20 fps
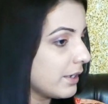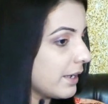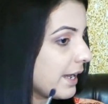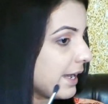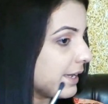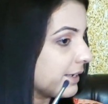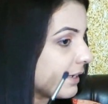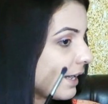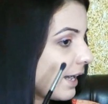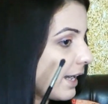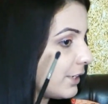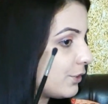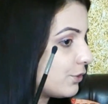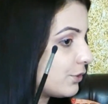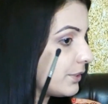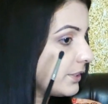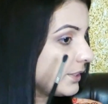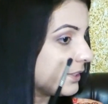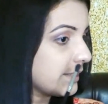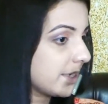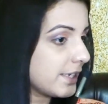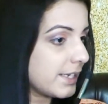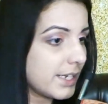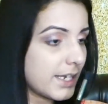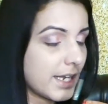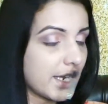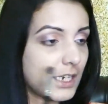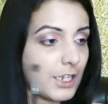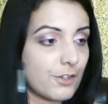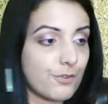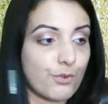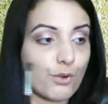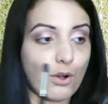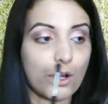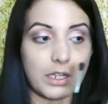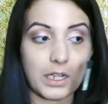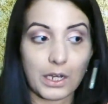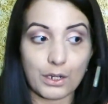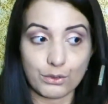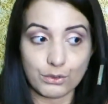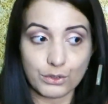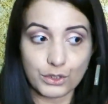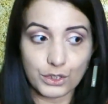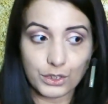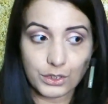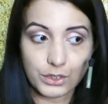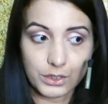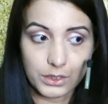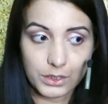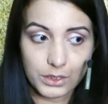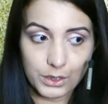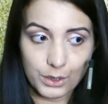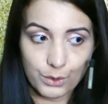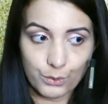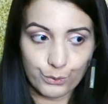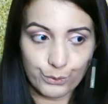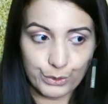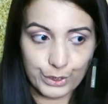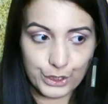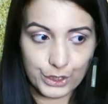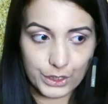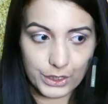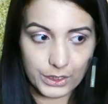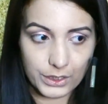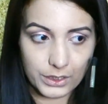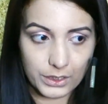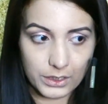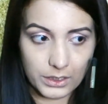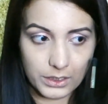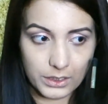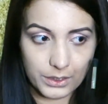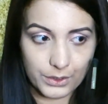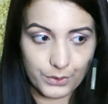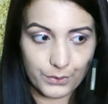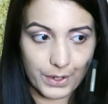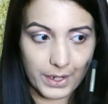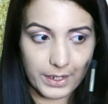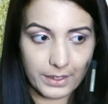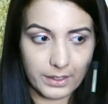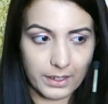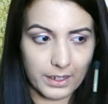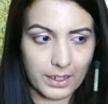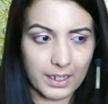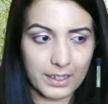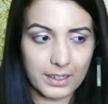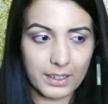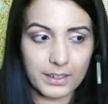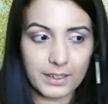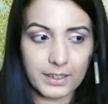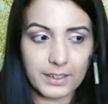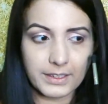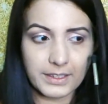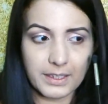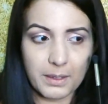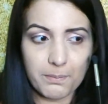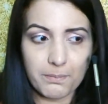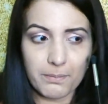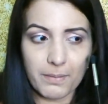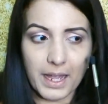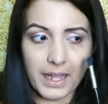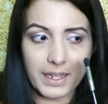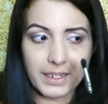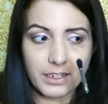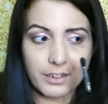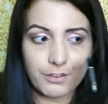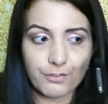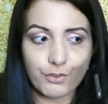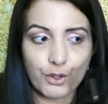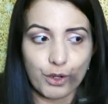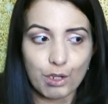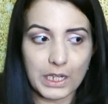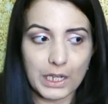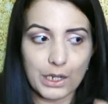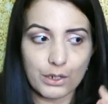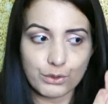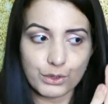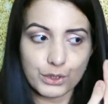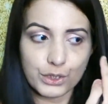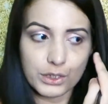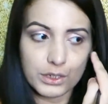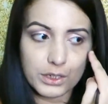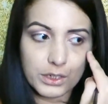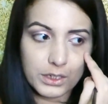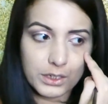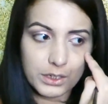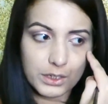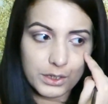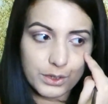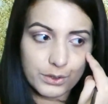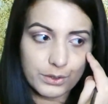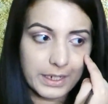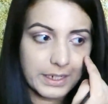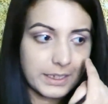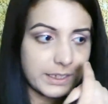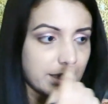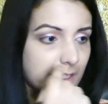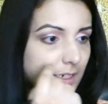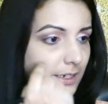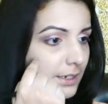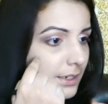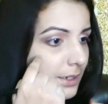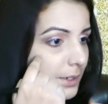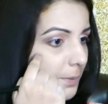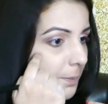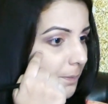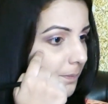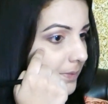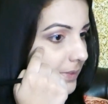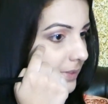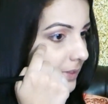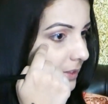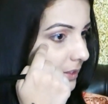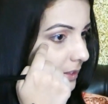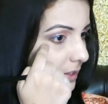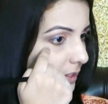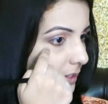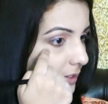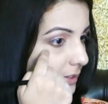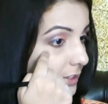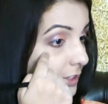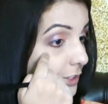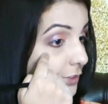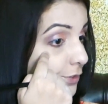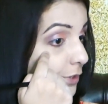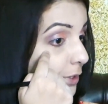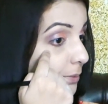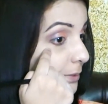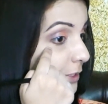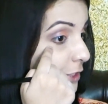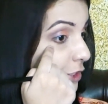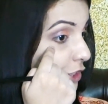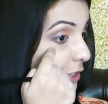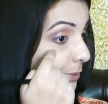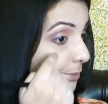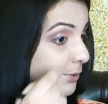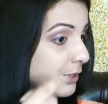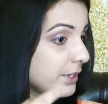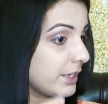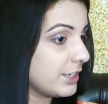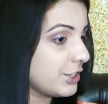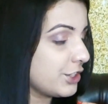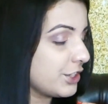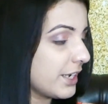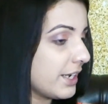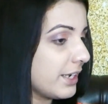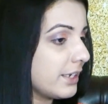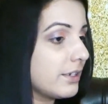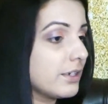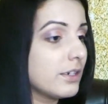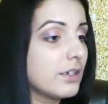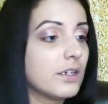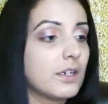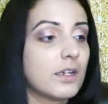and I don't see any fallout, which is a great thing. I think there's some minor fallout right here. This is from the shimmery shade,